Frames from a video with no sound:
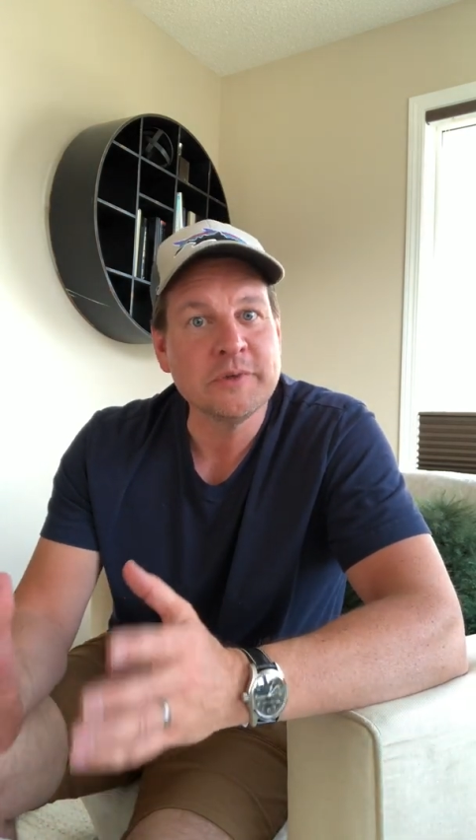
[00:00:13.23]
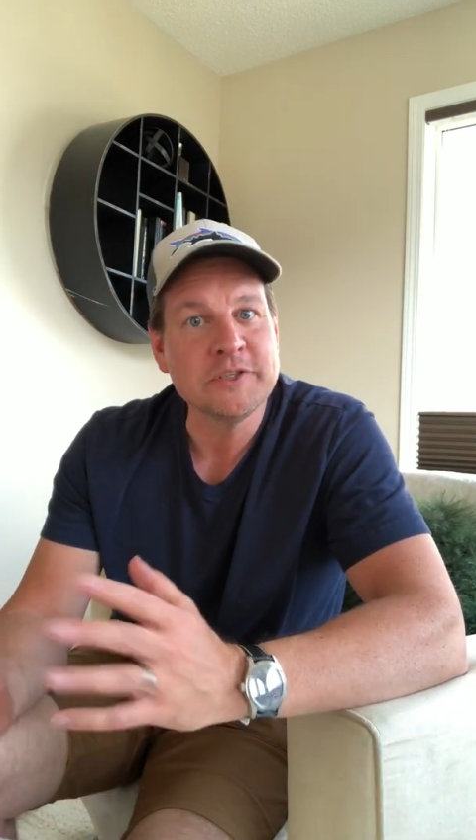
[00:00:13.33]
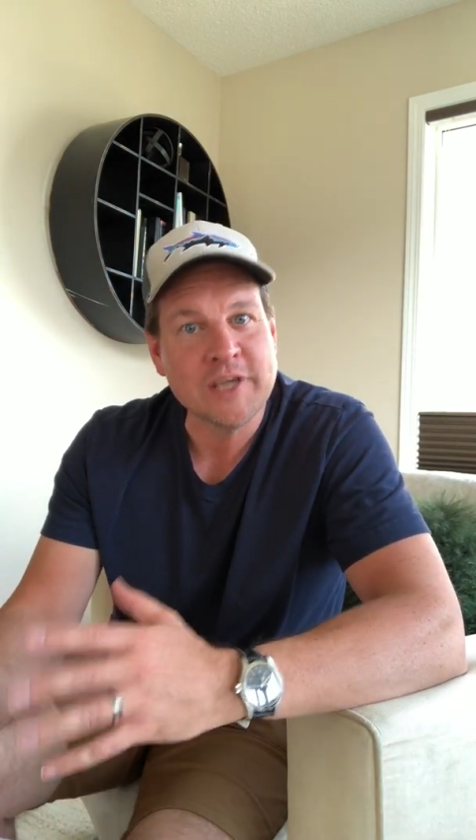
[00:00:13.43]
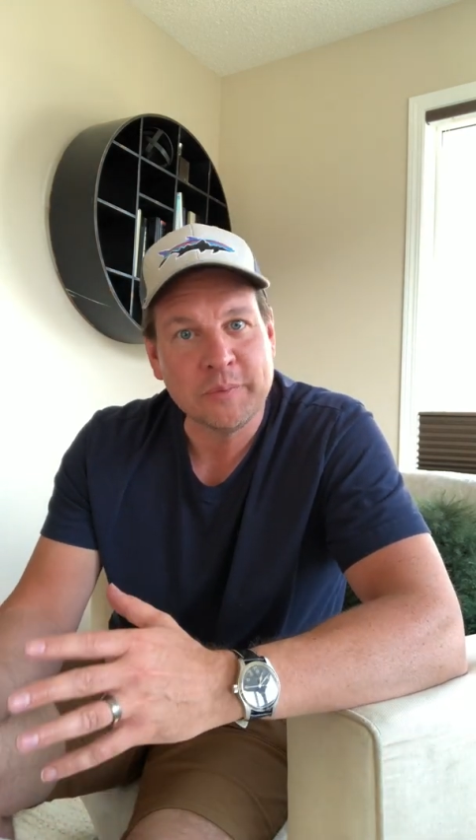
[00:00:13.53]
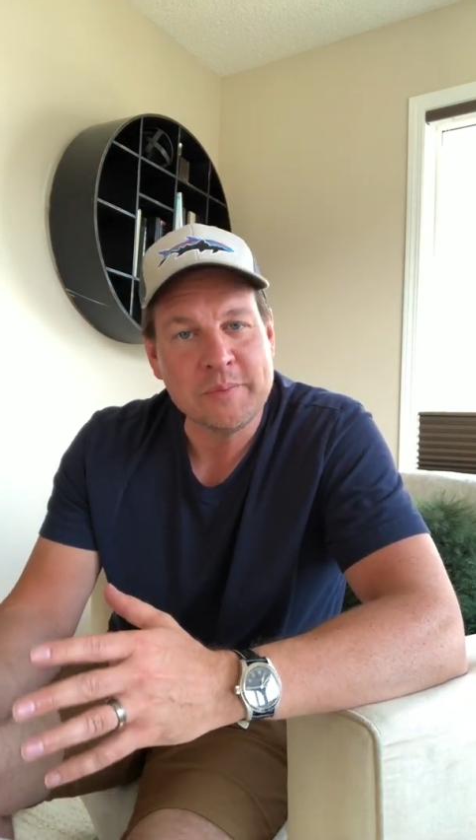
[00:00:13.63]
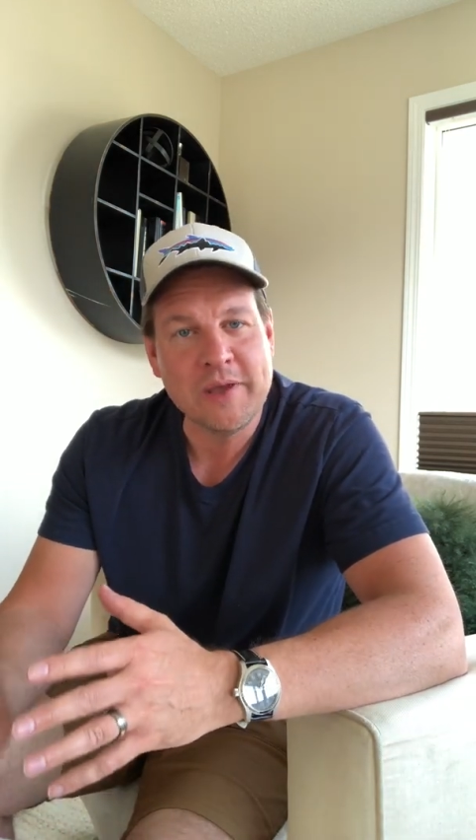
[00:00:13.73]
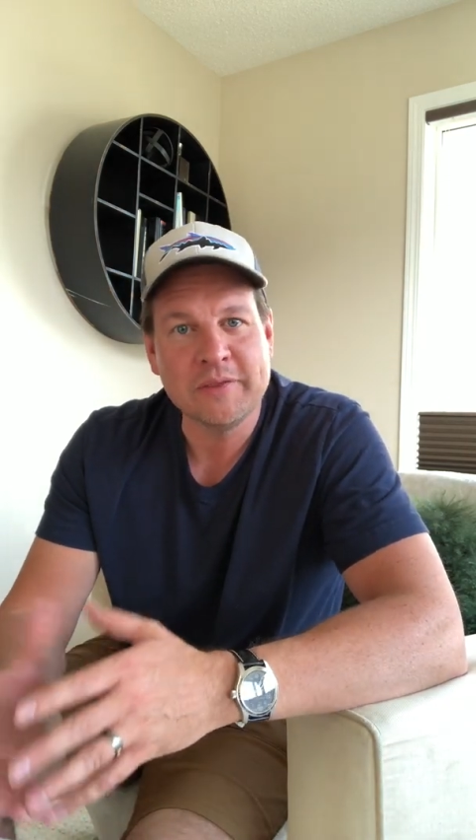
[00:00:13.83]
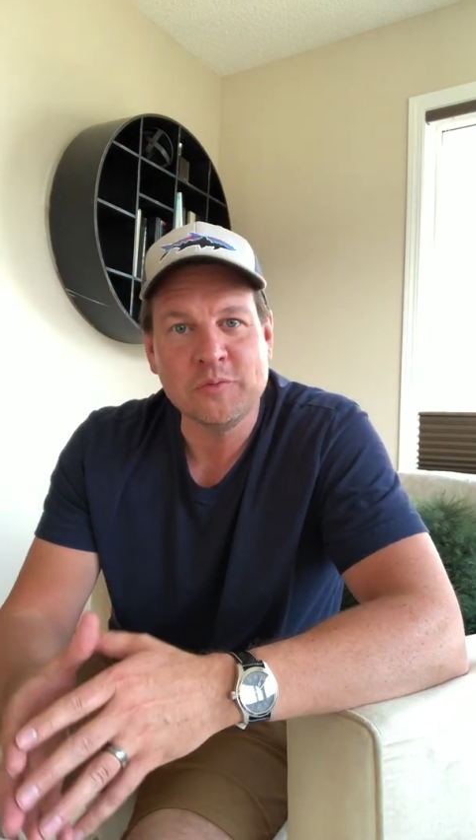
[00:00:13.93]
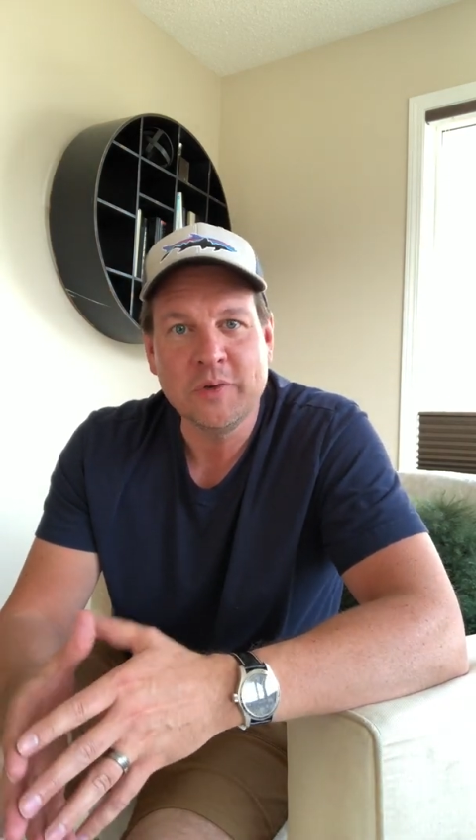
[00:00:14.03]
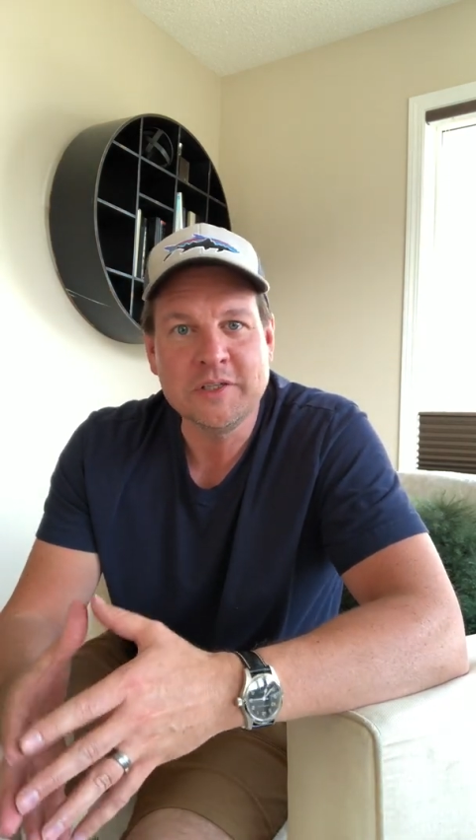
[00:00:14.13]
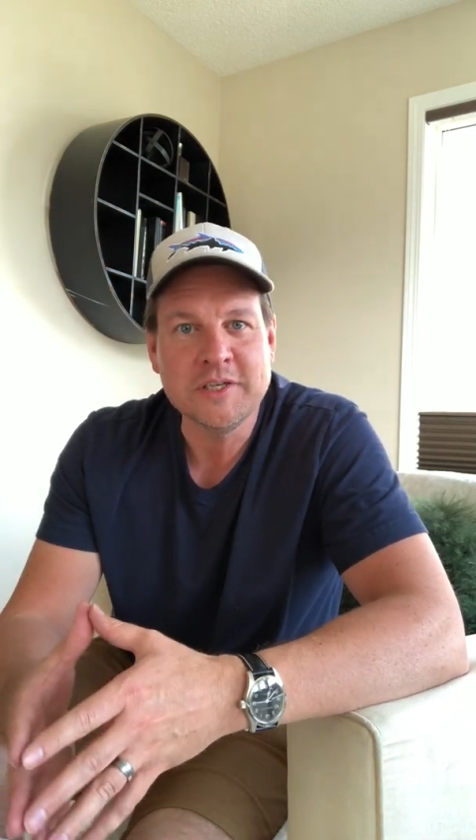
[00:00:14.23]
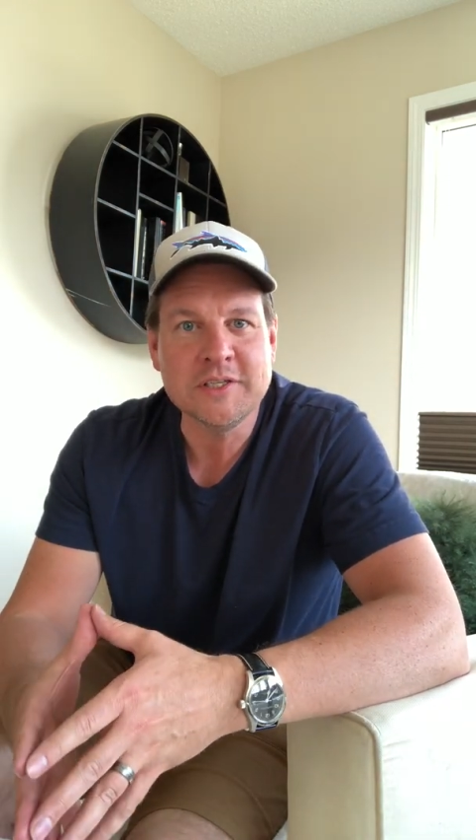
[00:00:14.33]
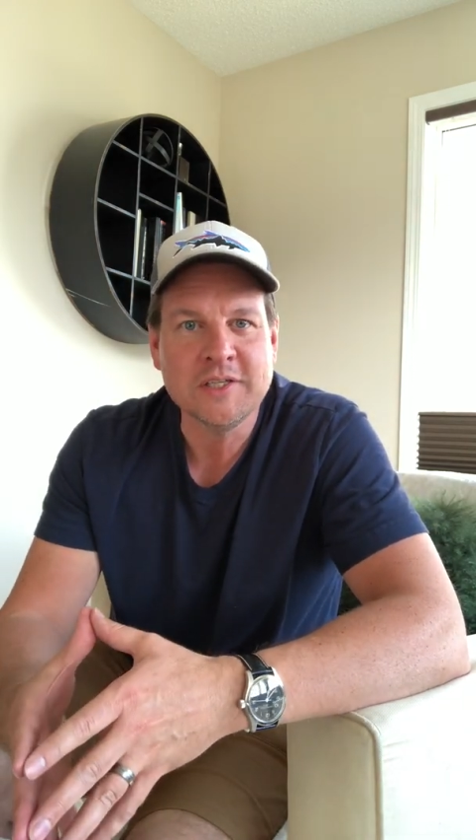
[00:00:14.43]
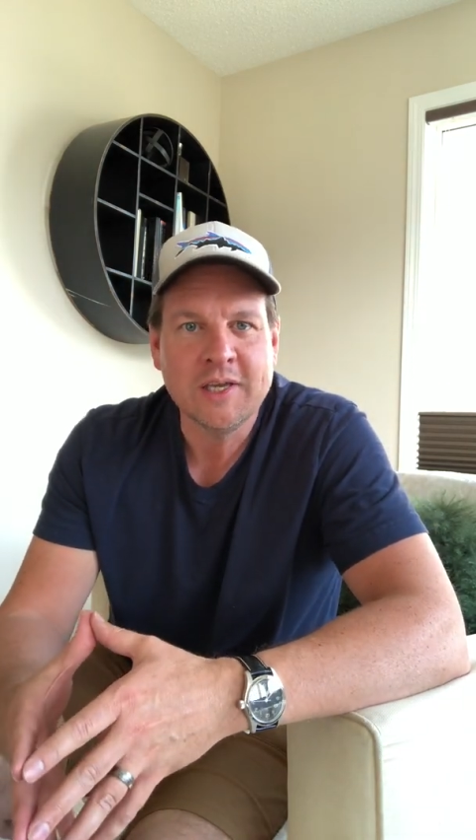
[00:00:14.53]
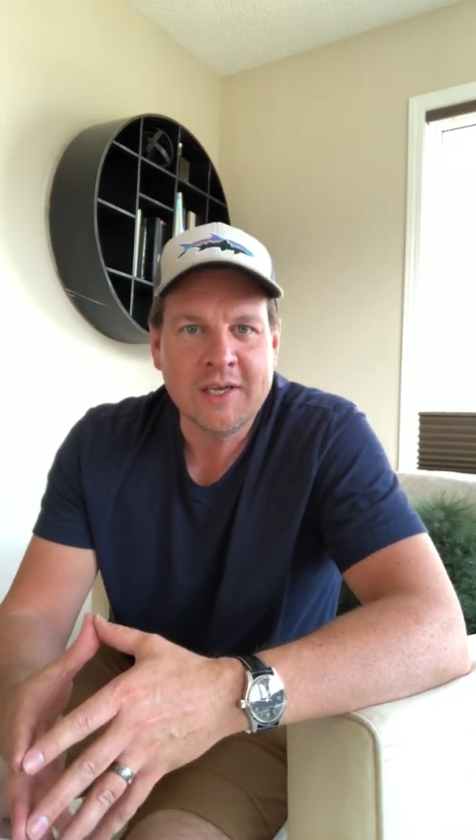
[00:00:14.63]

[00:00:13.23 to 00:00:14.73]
summary method, which is